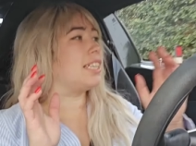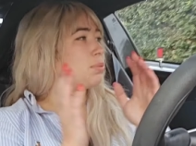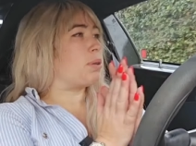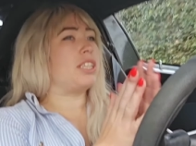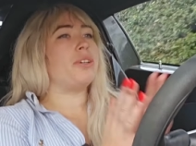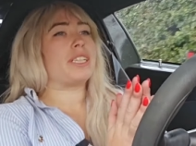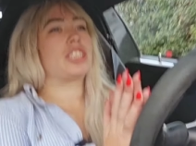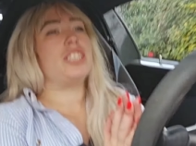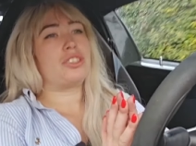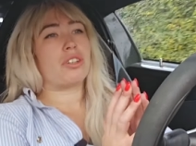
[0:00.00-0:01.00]
when you
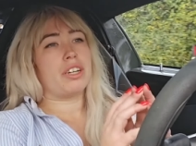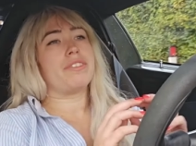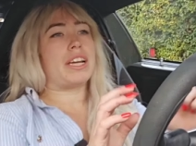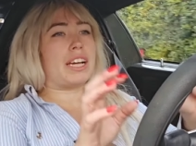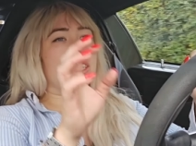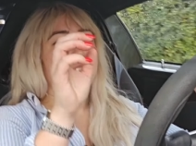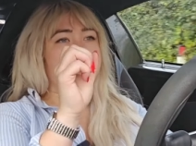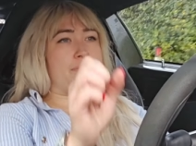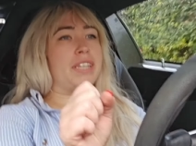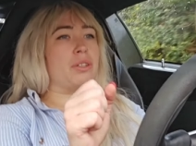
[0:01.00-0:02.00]
actually drive it and you
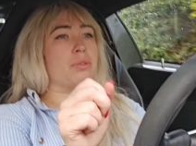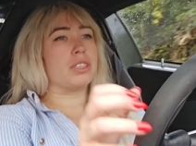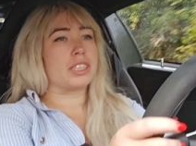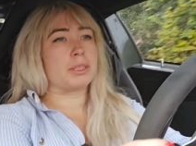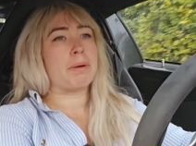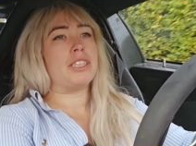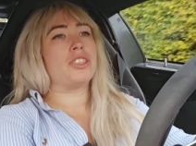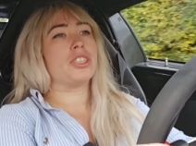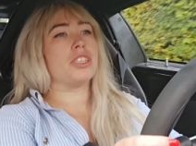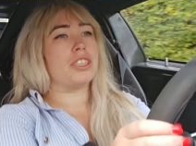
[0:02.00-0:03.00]
feel the
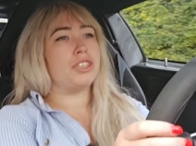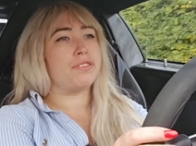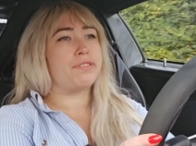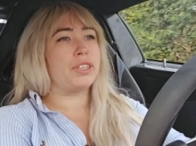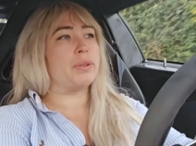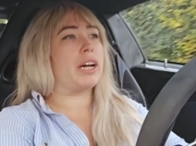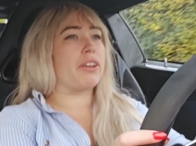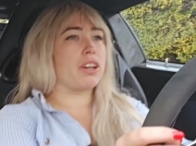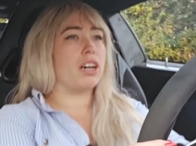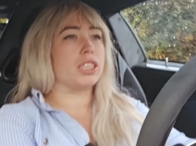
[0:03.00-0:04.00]
suspension and you feel how the car's